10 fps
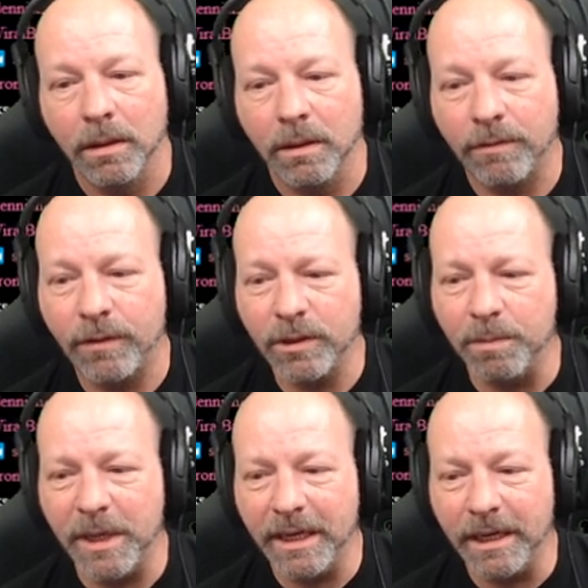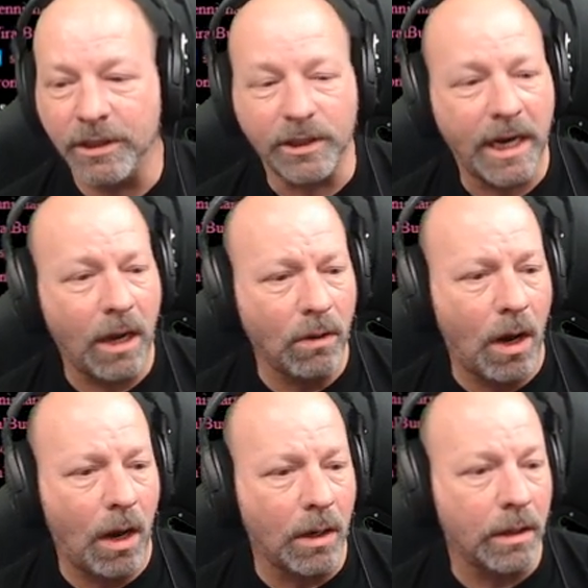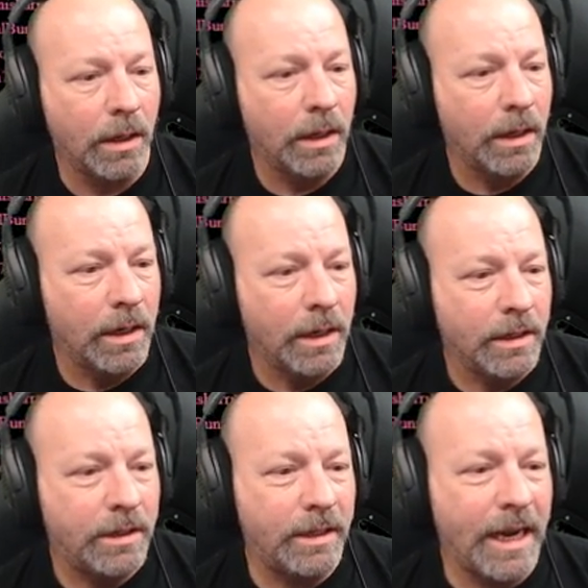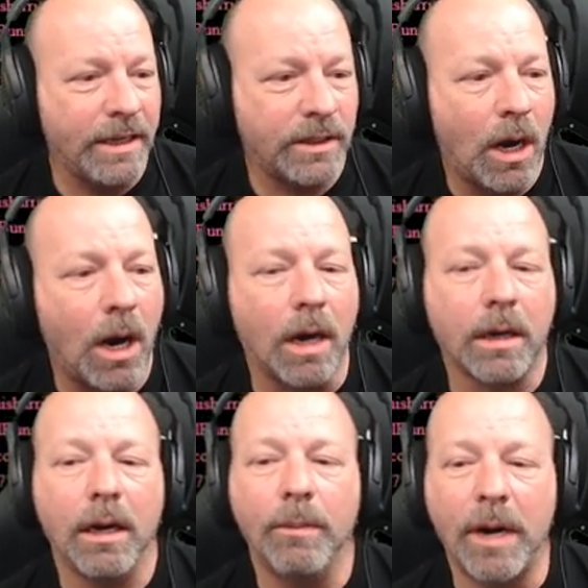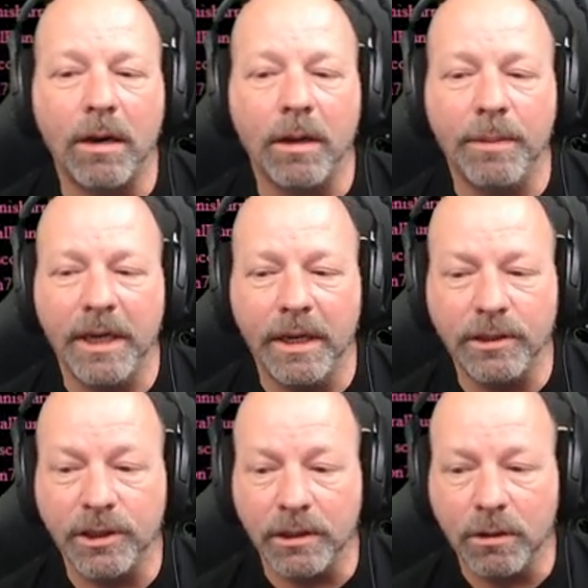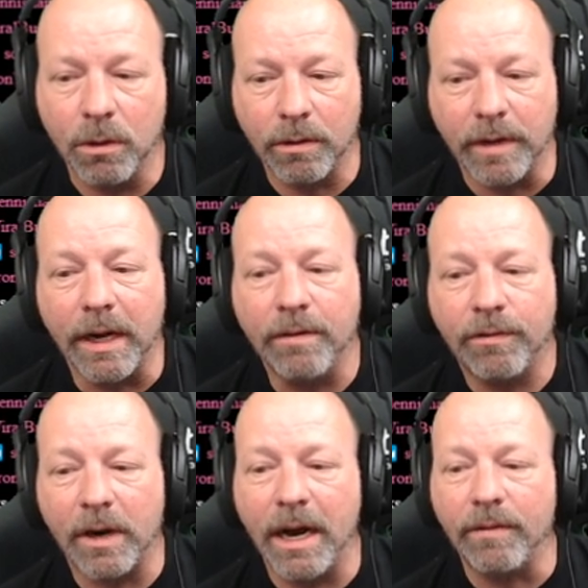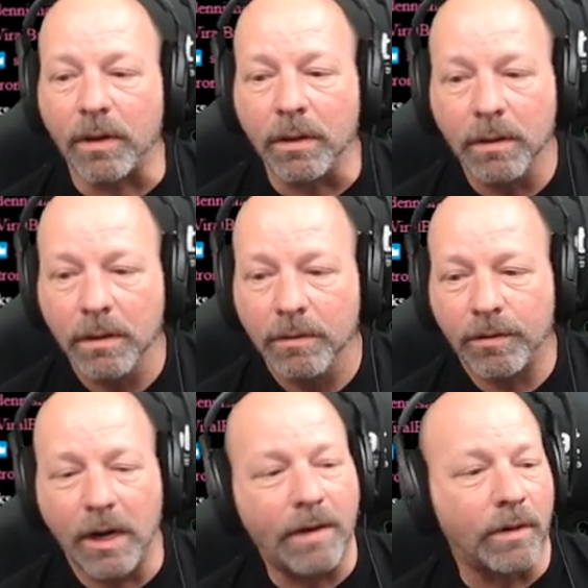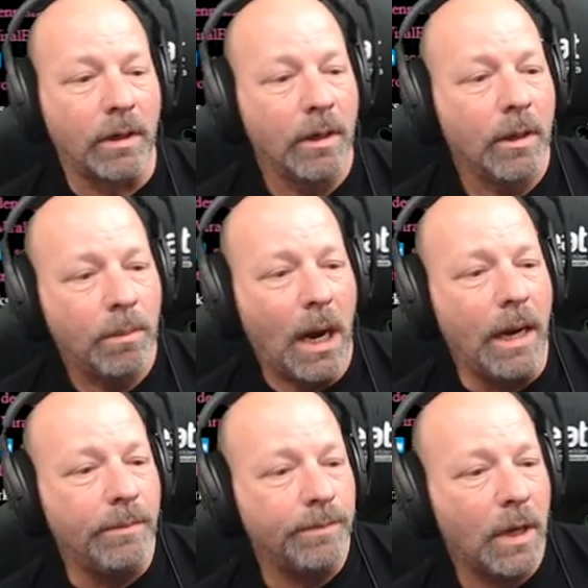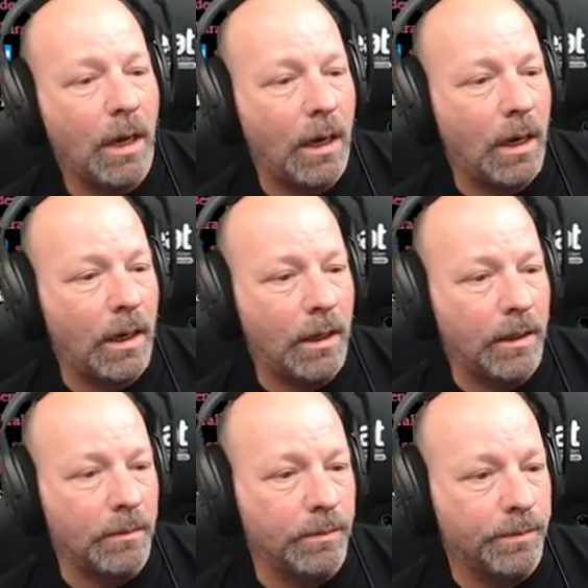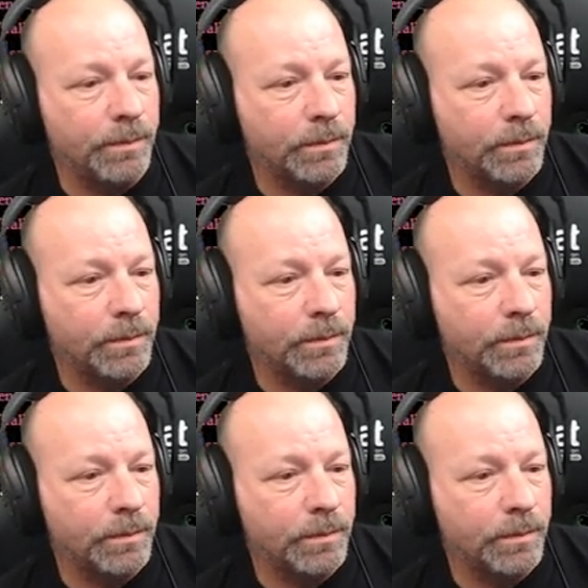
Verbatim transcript: The first mid engine. How long did they talk about a mid engine Corvette? Forever. Forever. But, um,